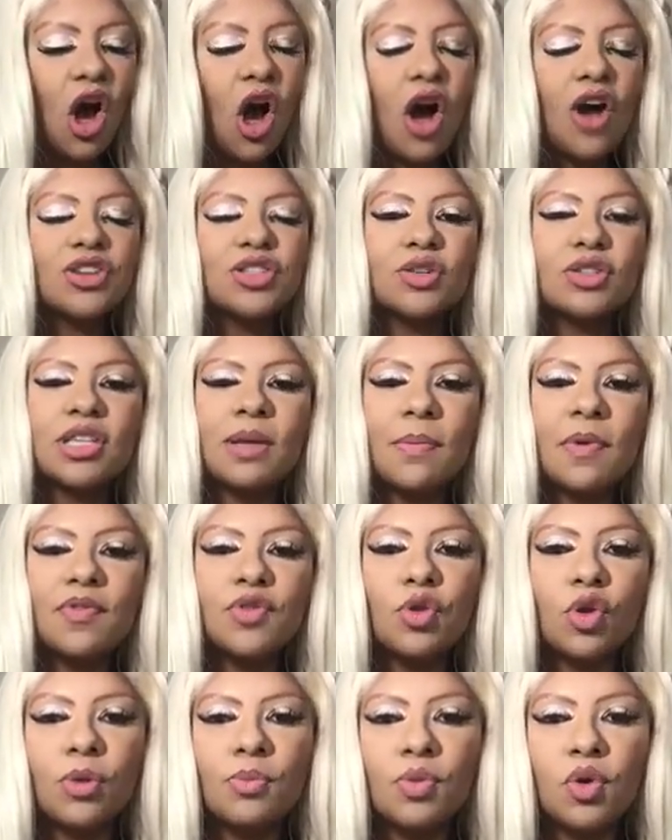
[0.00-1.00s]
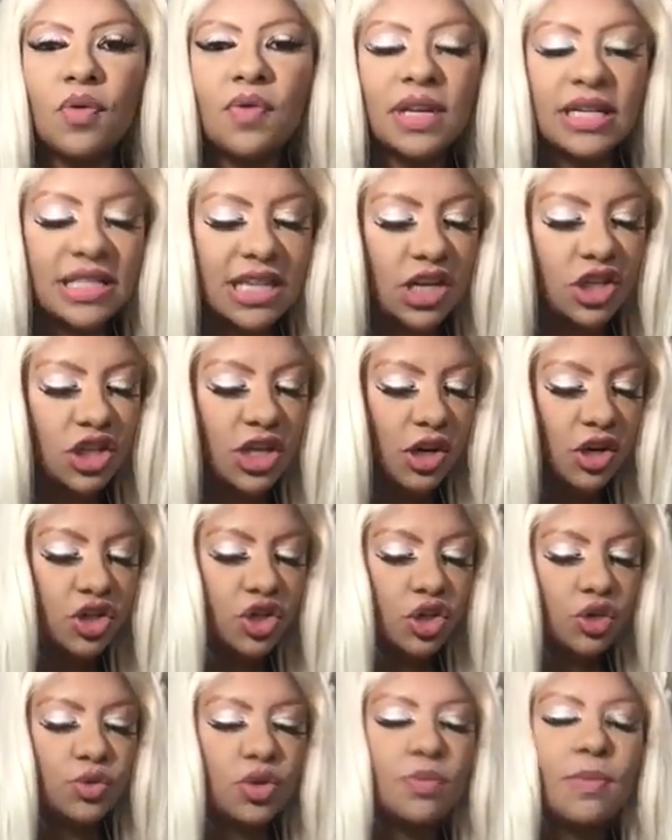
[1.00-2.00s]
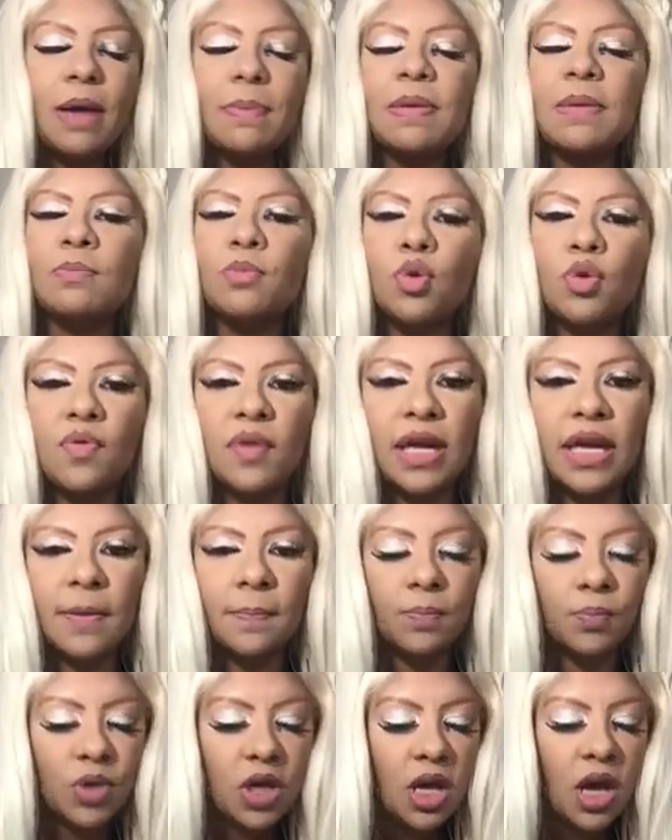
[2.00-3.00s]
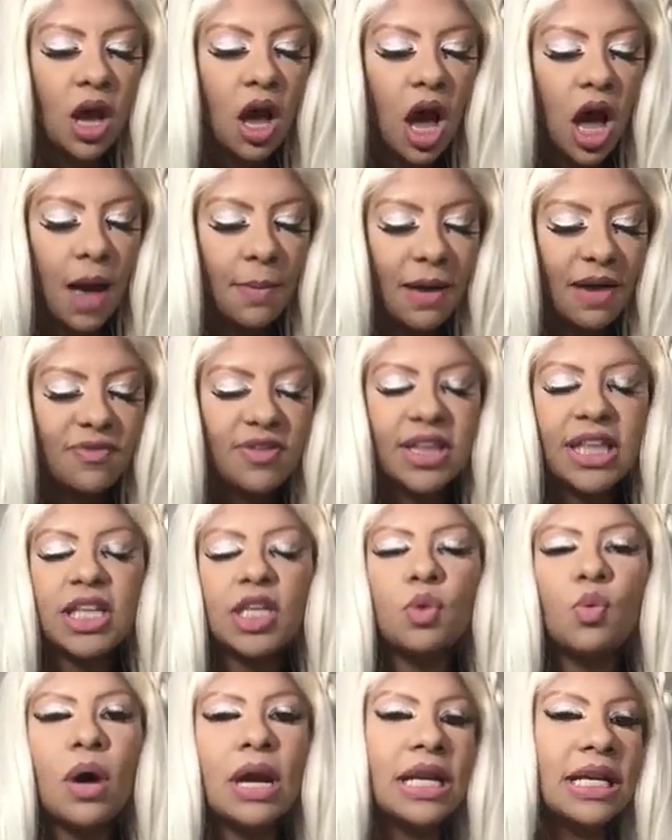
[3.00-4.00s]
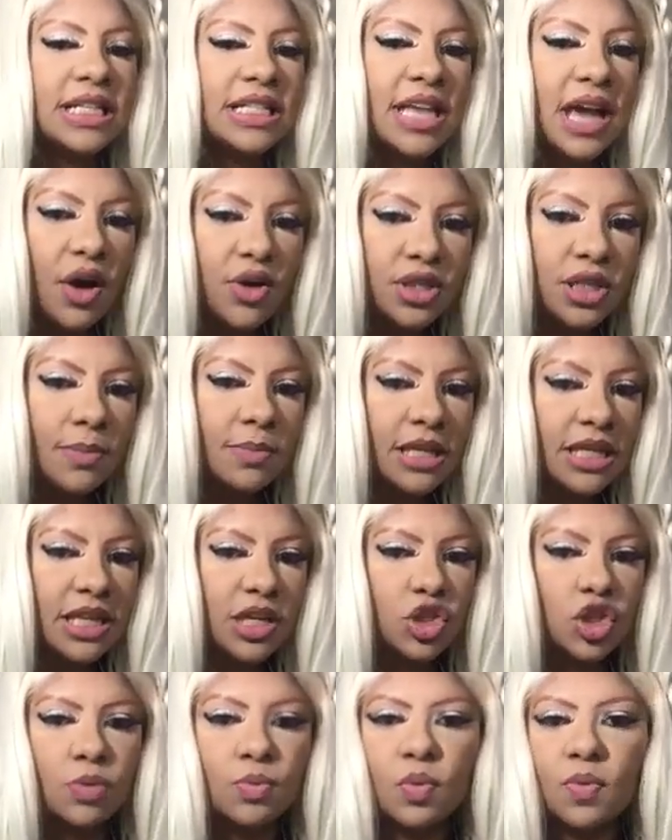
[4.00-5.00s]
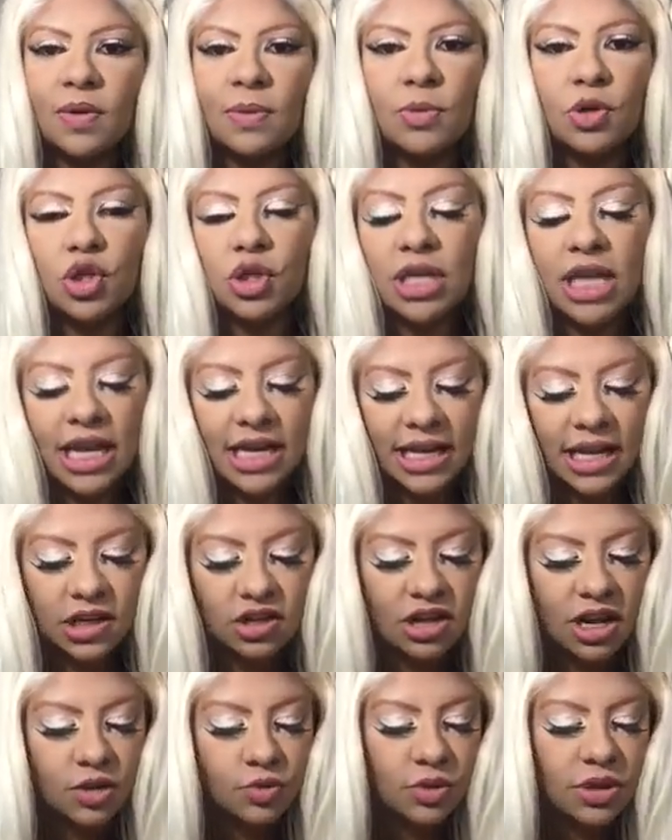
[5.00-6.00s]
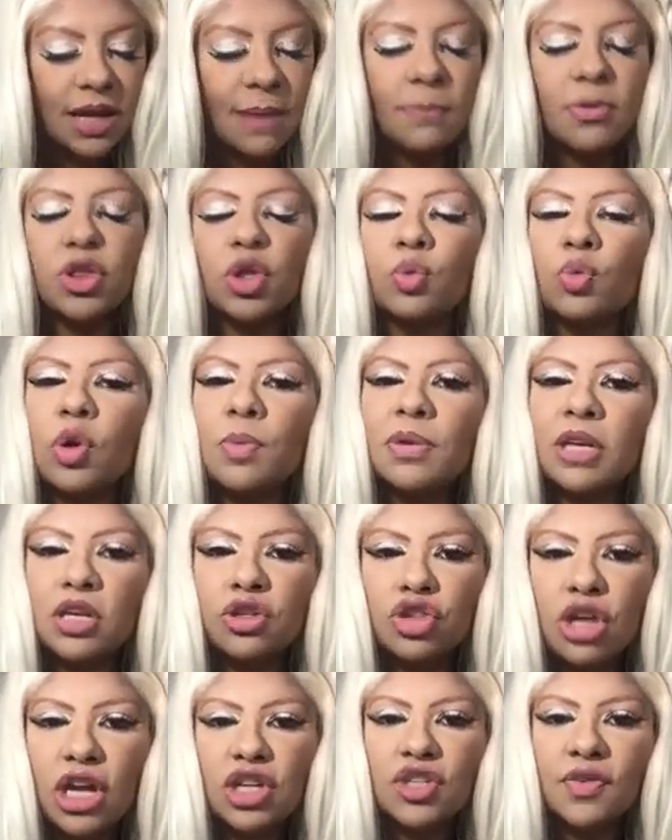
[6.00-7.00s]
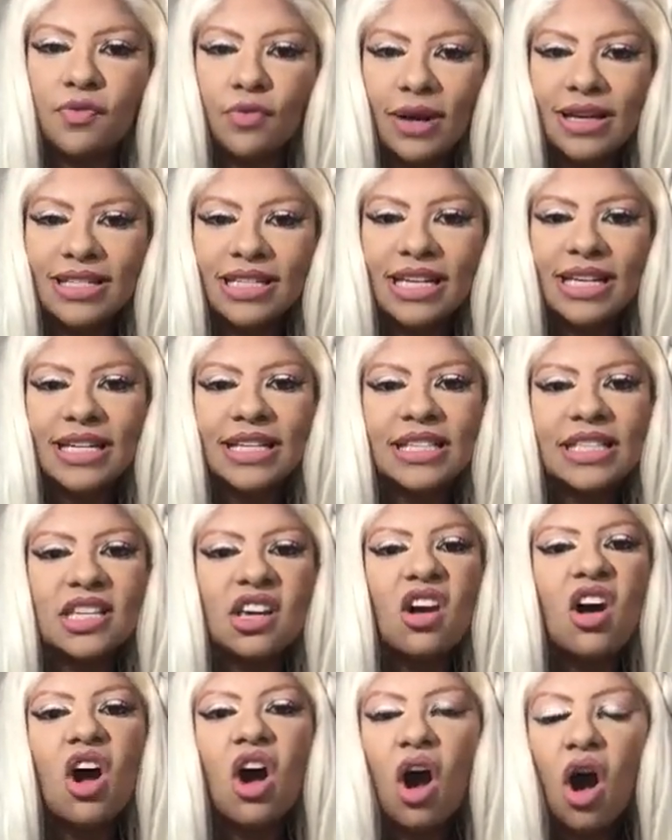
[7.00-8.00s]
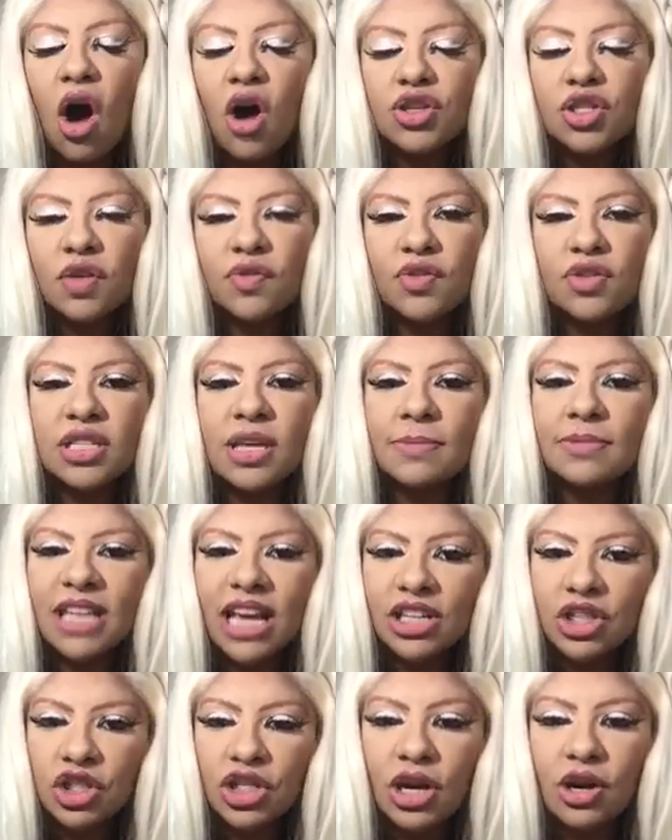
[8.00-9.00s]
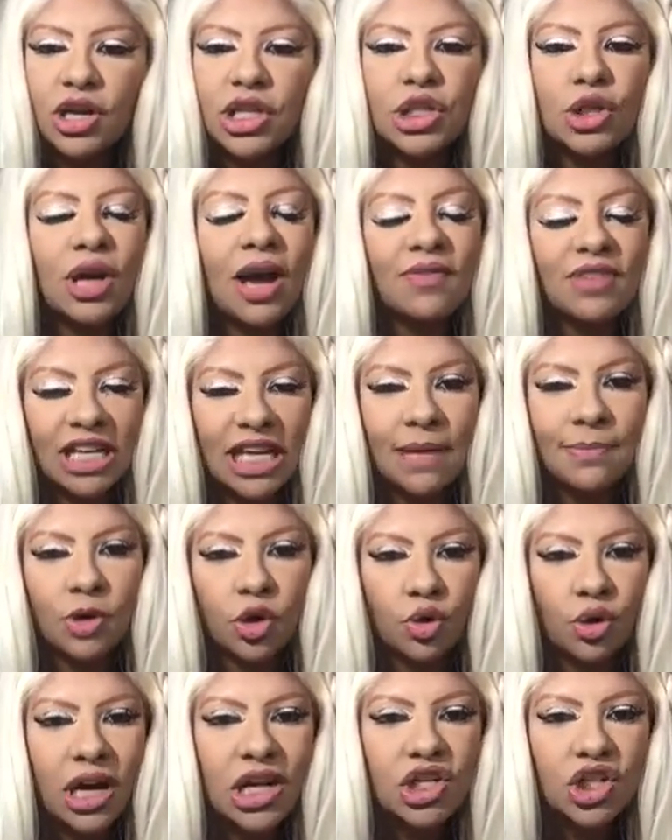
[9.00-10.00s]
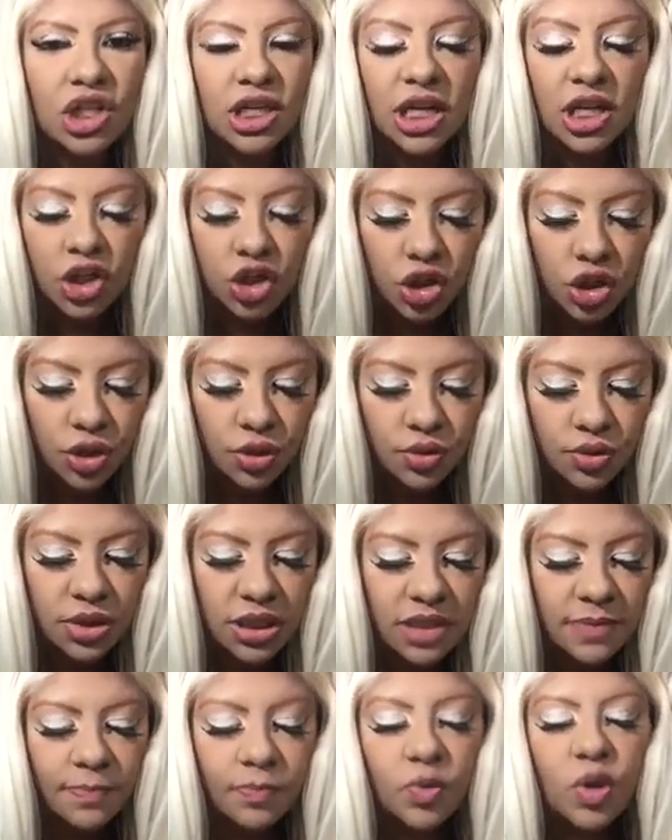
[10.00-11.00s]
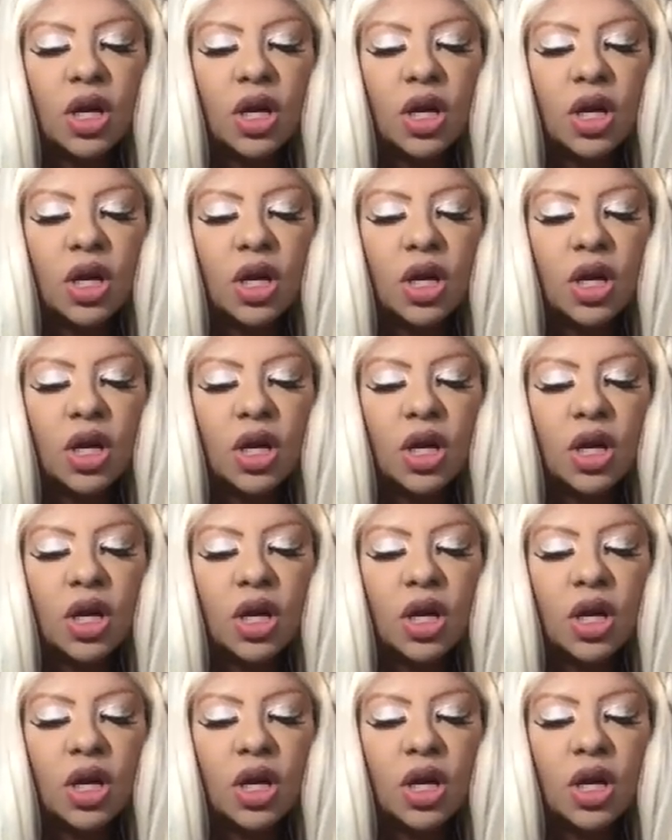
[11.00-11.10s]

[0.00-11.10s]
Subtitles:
Also, some of you are moving, Sagittarius. You might be moving. I feel like you want to tell somebody that you're moving, but you can't get in touch with them. But there will be a change of residence. Also, for some Sagittarius, you're having immigration issues.